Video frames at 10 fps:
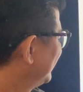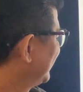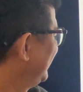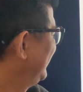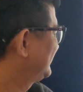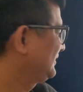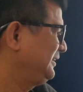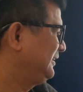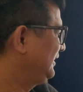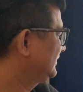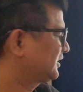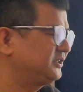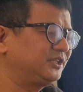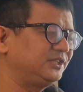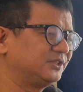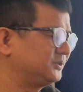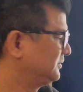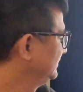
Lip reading: Okay, let's continue.